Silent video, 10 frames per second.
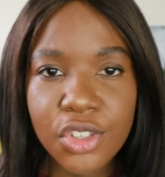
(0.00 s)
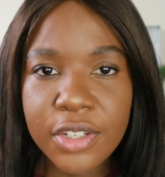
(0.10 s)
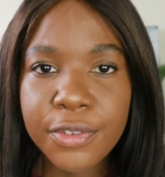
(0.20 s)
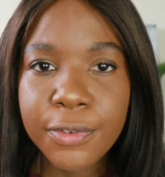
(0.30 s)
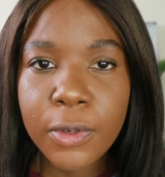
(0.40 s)

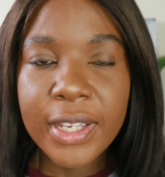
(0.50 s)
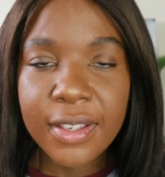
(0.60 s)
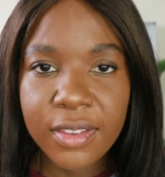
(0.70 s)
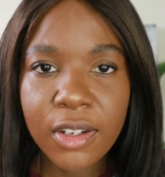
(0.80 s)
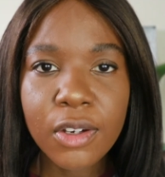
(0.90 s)
usually 4
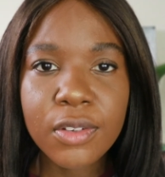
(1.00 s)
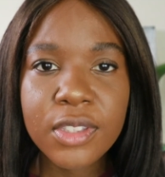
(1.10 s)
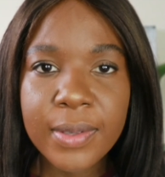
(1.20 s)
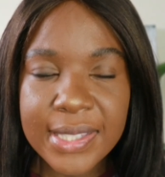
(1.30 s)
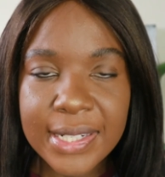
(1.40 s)
years long,
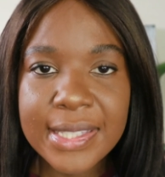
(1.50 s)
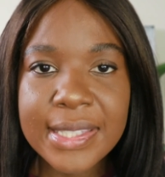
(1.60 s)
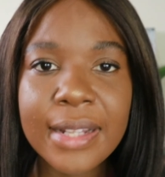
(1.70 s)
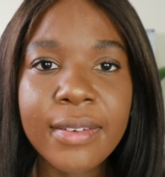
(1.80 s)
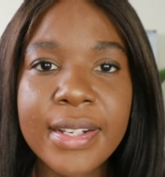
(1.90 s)
so it's an
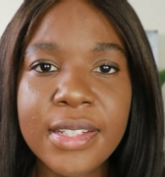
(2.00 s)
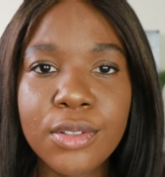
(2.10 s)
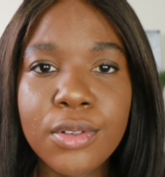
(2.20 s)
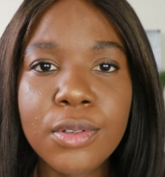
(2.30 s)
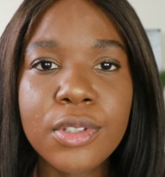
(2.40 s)

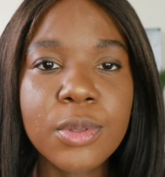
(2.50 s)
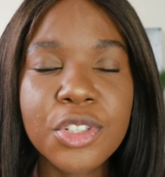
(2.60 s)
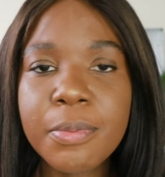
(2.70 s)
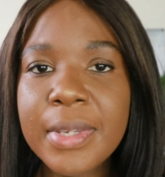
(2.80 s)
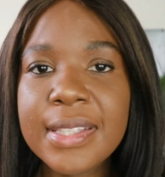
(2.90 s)
accelerated course,
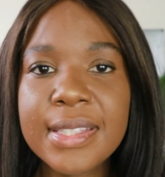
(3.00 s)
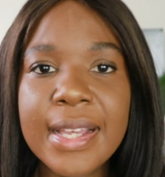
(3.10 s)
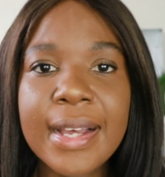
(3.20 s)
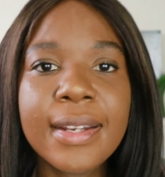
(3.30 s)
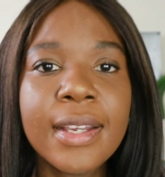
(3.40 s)
which means
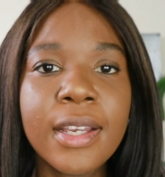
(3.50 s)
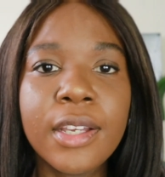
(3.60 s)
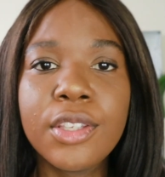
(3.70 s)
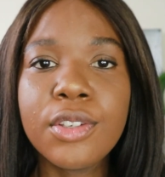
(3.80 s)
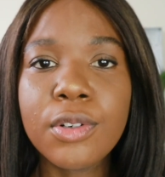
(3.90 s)
that
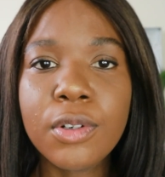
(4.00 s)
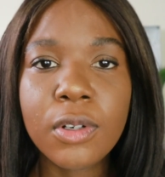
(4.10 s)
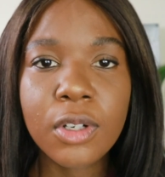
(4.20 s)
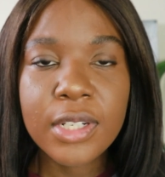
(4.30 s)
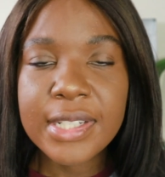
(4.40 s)

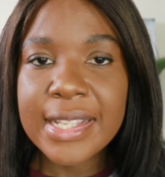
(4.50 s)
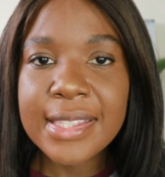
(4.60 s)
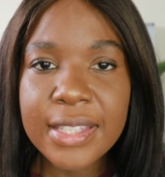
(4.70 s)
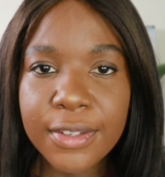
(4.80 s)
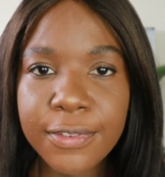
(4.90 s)
you're
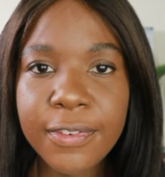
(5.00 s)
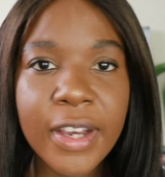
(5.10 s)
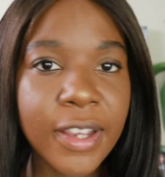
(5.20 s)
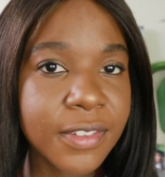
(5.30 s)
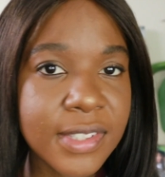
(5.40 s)
condensing
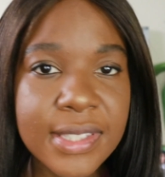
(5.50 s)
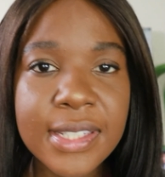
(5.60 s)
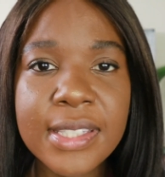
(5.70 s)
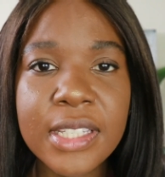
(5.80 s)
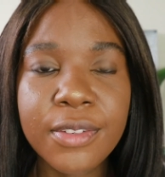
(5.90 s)
5 to
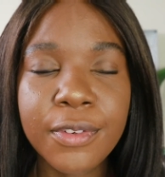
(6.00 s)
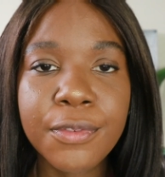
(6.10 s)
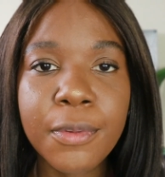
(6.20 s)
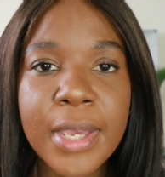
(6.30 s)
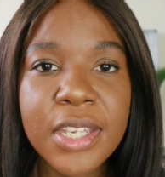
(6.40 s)
6 years of
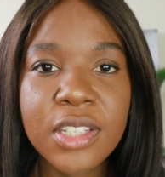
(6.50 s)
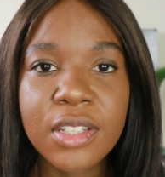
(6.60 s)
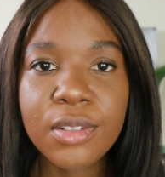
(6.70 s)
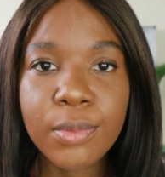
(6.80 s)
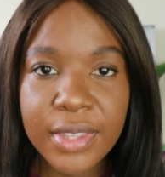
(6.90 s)

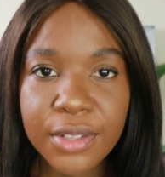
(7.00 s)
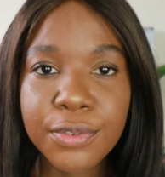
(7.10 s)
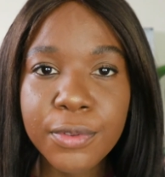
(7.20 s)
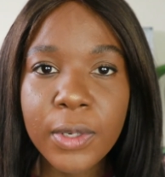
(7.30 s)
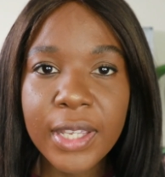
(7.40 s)
information within
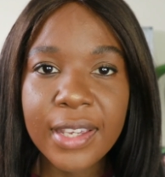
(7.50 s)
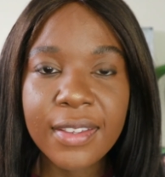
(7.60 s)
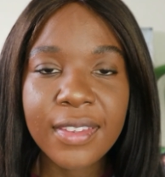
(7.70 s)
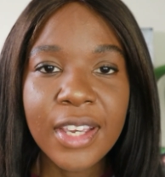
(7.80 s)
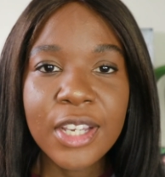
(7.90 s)
4
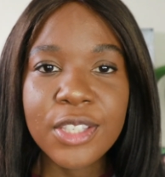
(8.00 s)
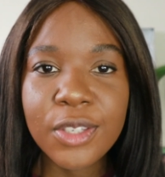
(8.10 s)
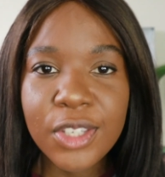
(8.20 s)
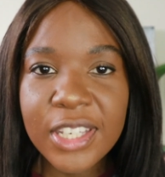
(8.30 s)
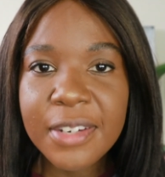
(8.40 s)
years.
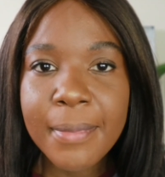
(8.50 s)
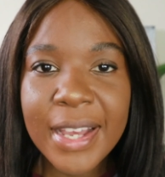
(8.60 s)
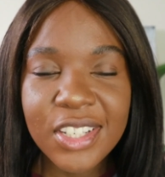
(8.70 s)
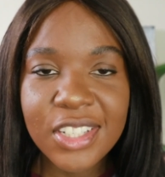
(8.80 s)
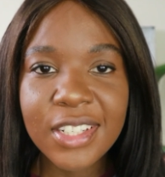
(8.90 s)
So you can
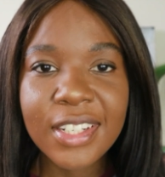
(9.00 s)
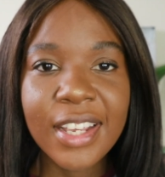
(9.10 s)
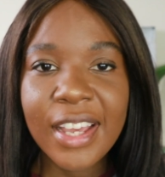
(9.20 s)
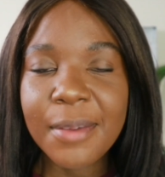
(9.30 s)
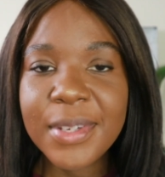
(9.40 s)
imagine, I